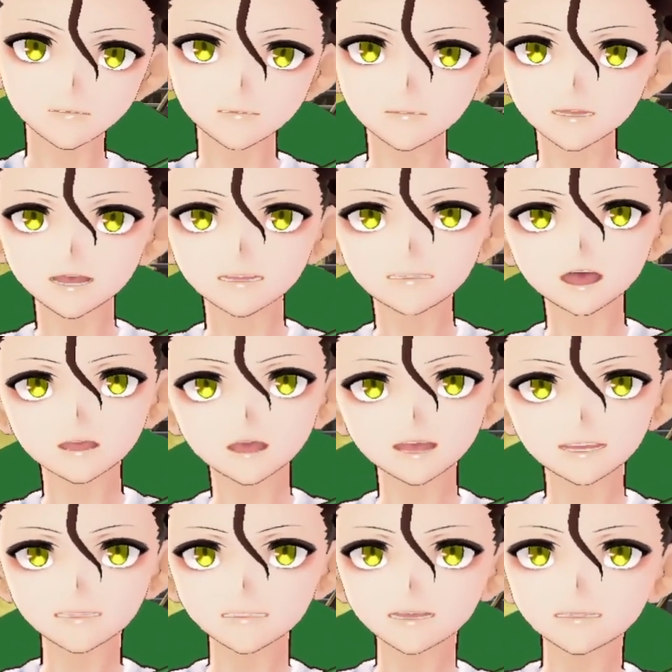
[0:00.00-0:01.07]
as
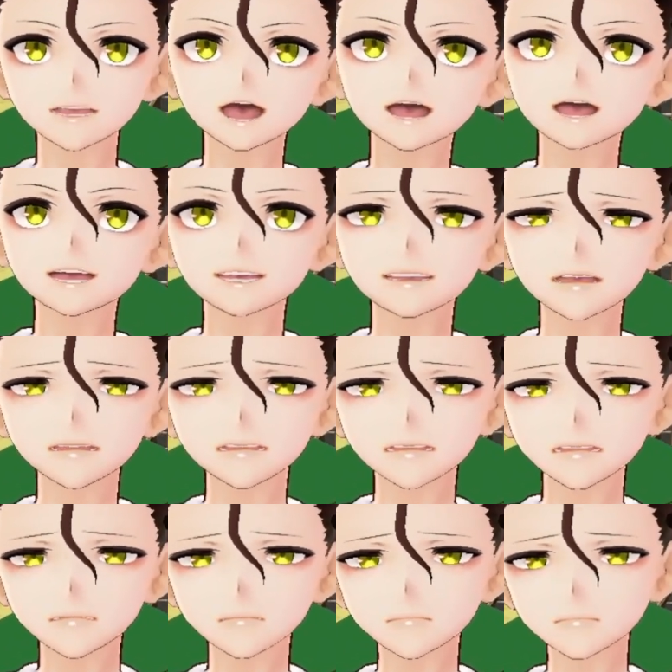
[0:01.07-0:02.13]
best as I can, and
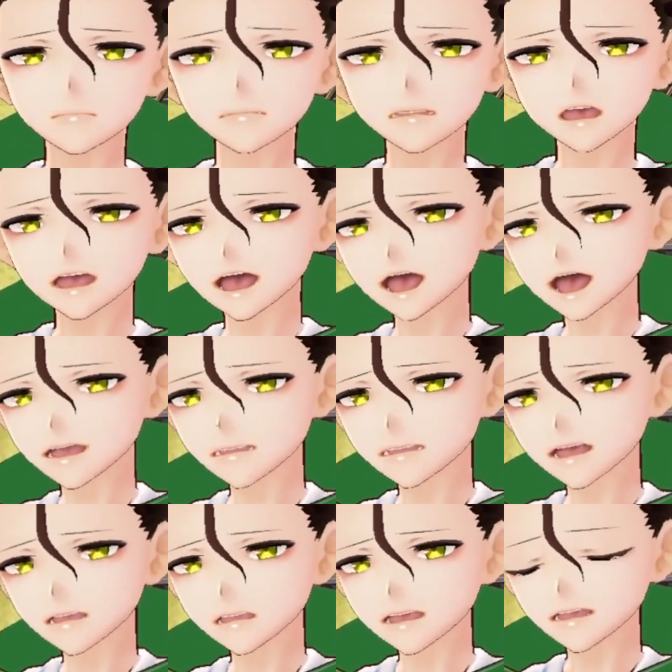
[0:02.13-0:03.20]
somehow I still
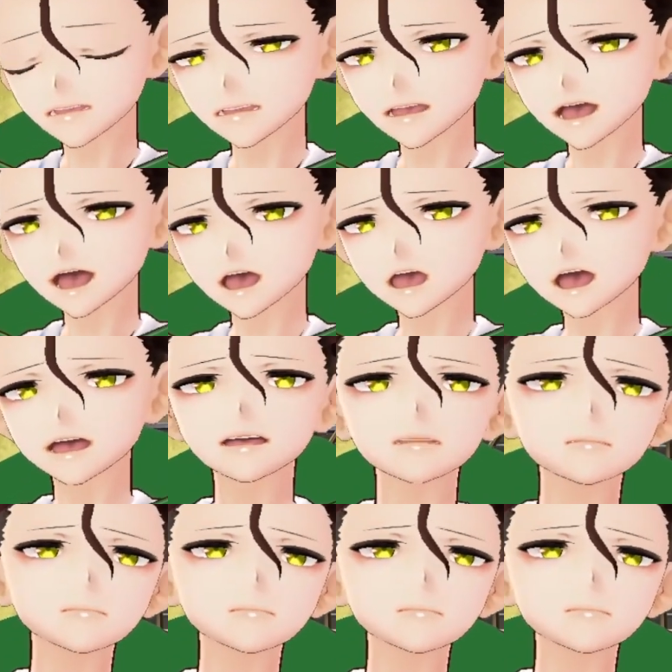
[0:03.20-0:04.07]
ran into them, but